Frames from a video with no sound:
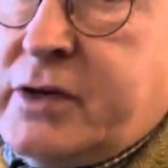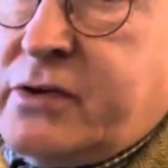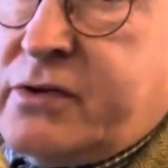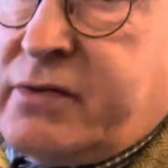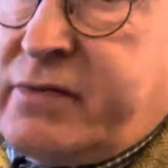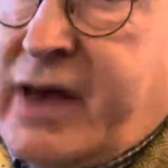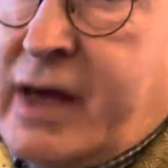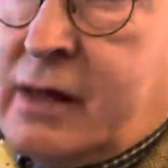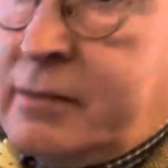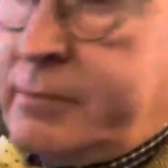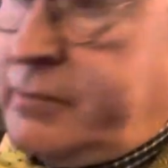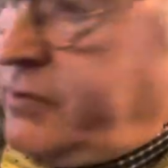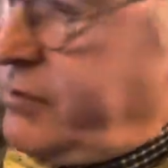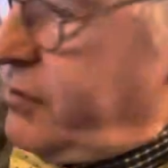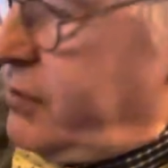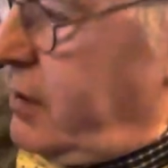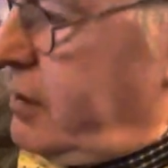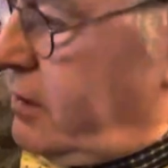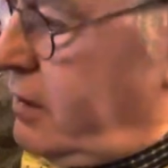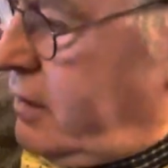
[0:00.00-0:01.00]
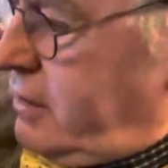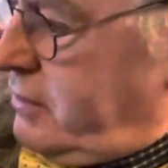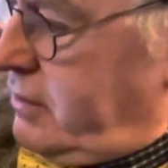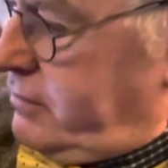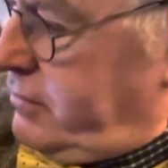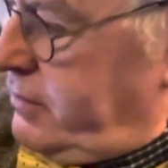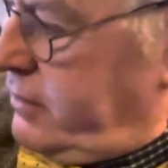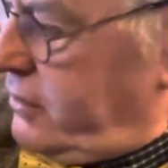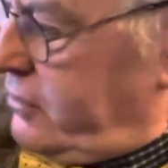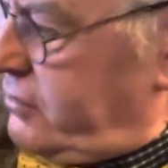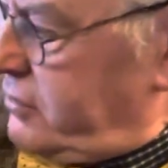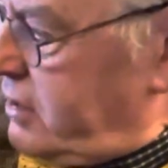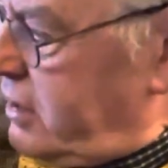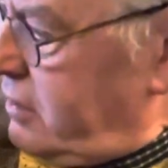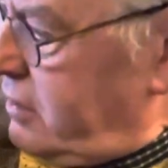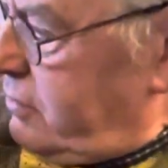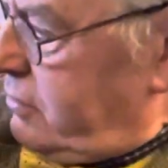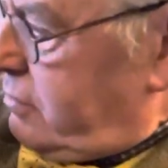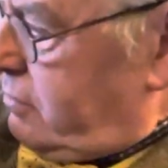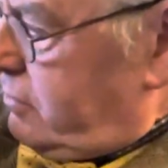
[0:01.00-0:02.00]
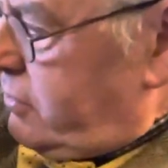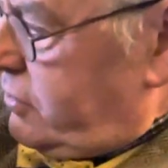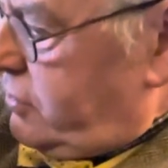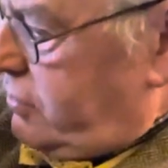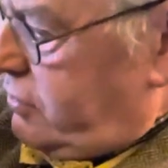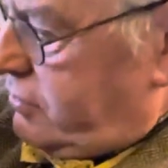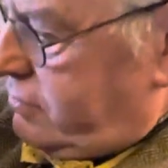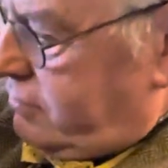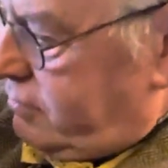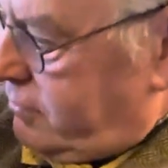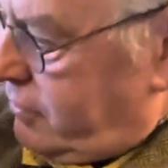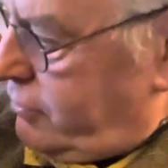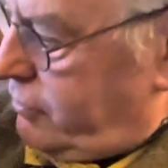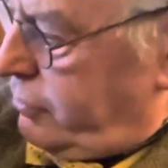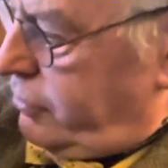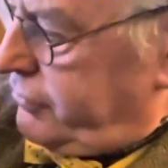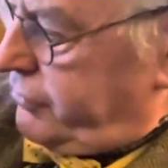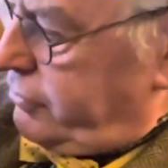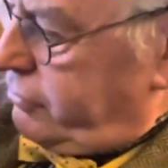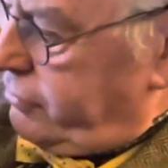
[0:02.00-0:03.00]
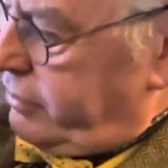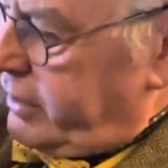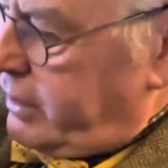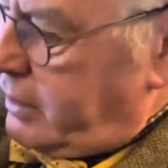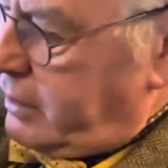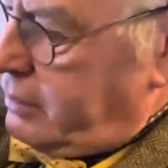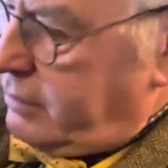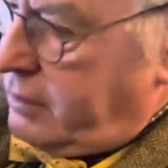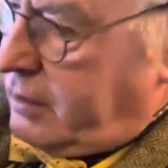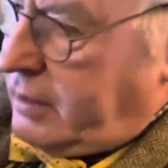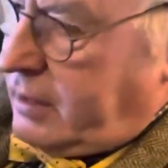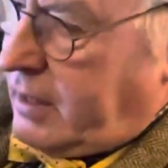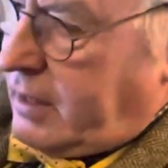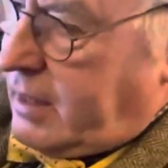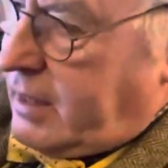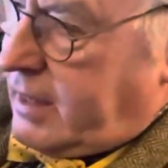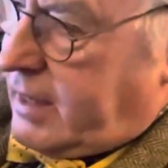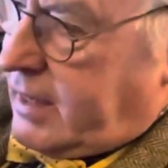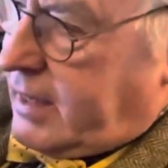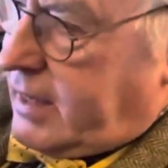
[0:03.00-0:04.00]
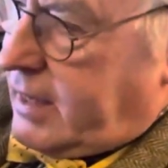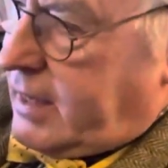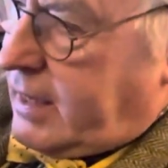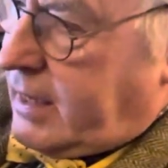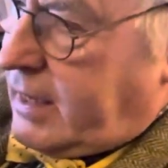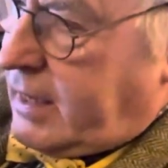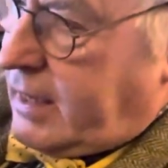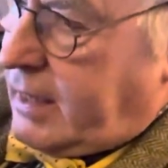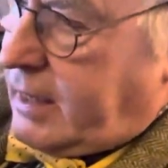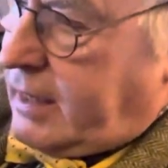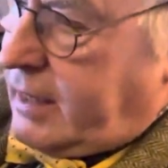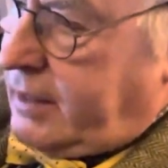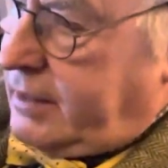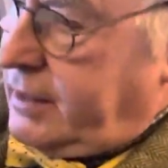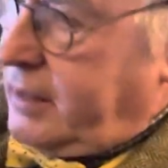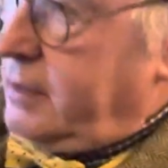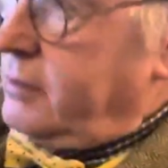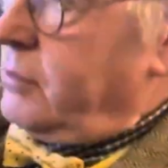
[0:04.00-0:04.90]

elm seat for the seat, which is cross-grained, and then